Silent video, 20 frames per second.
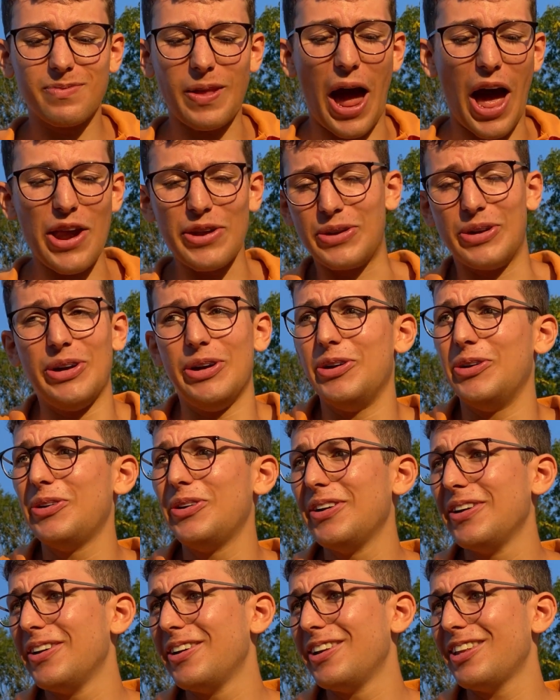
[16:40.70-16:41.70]
don't know,
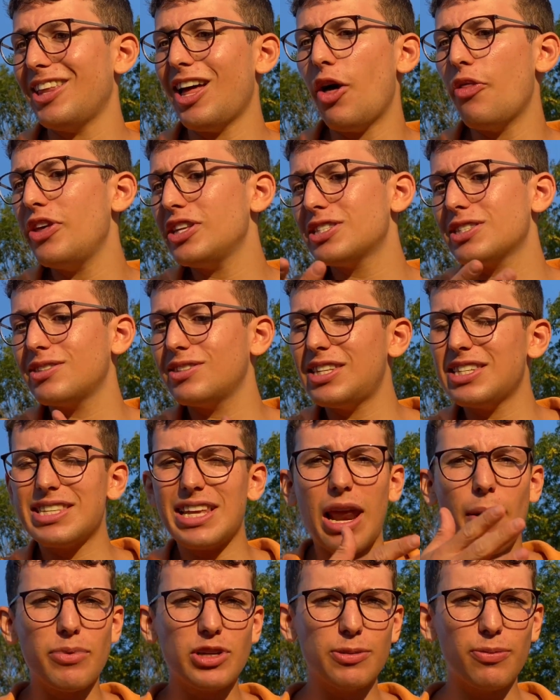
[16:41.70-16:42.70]
this
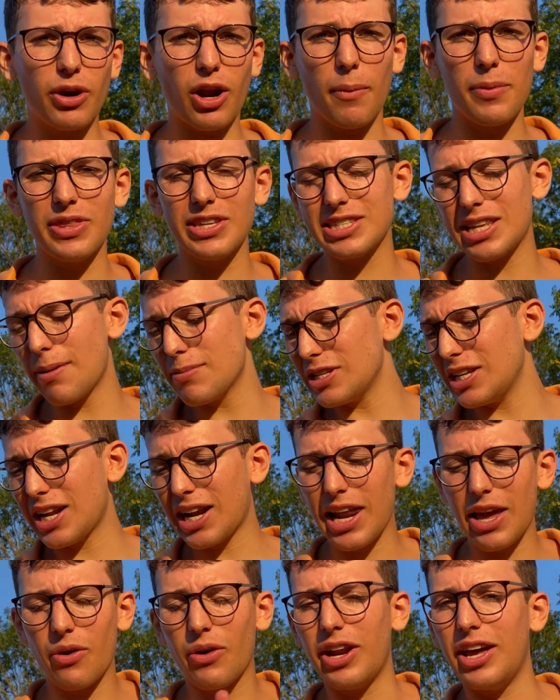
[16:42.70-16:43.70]
celebrity broke up with this celebrity,
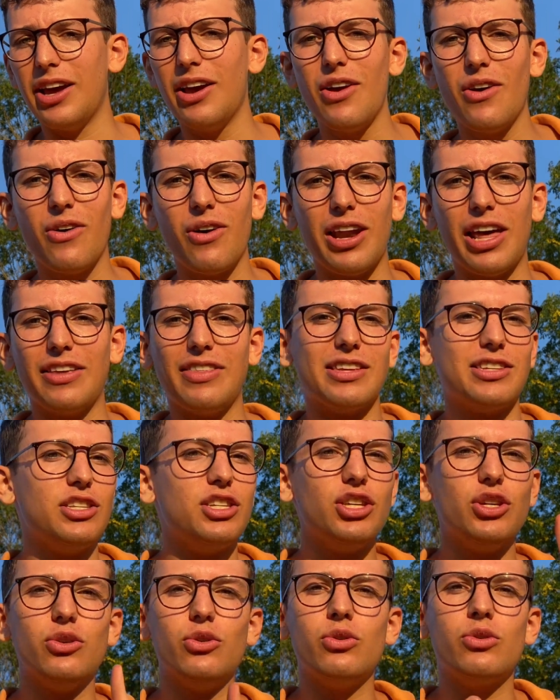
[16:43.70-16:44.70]
click on it. Or like there's
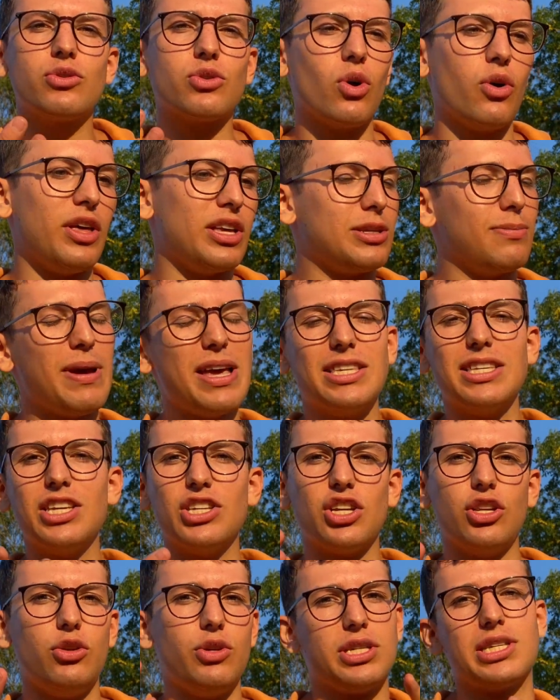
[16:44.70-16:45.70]
news or there's a message
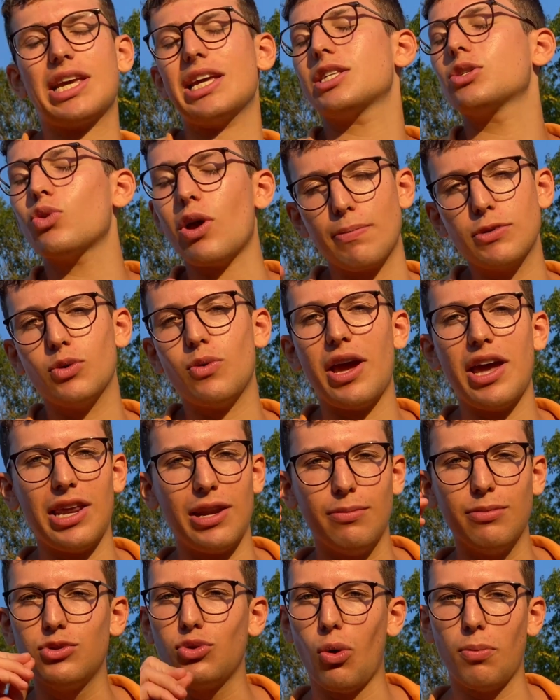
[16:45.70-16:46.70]
and you just get swept away and
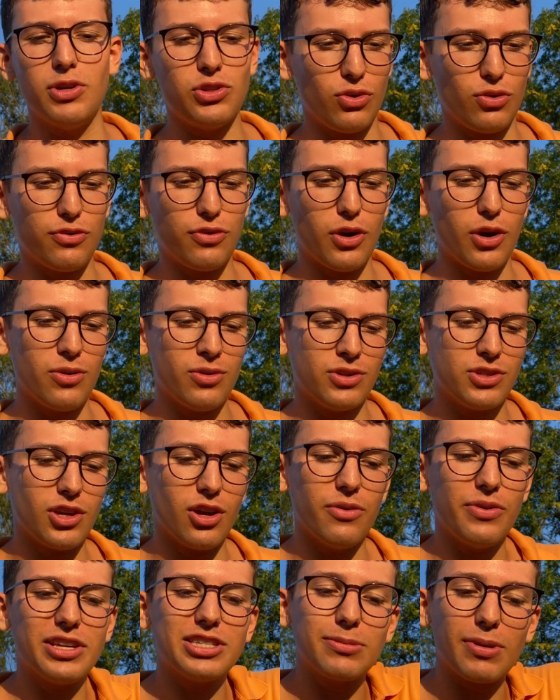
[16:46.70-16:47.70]
absorbed in your phone. So
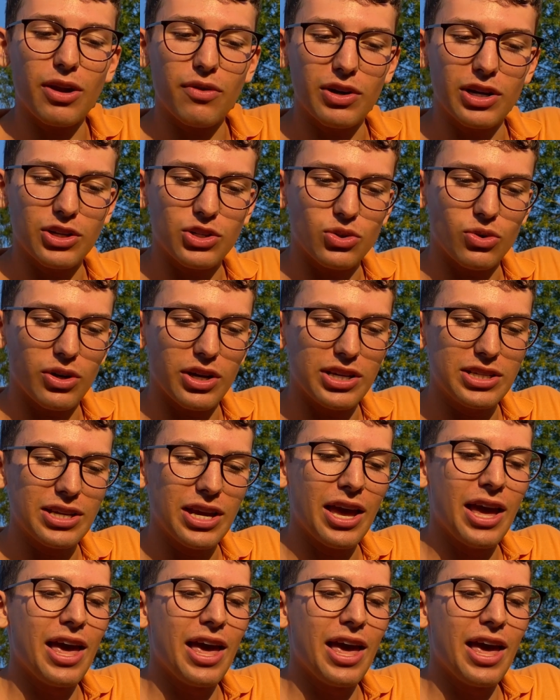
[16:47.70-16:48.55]
that's something I really enjoyed.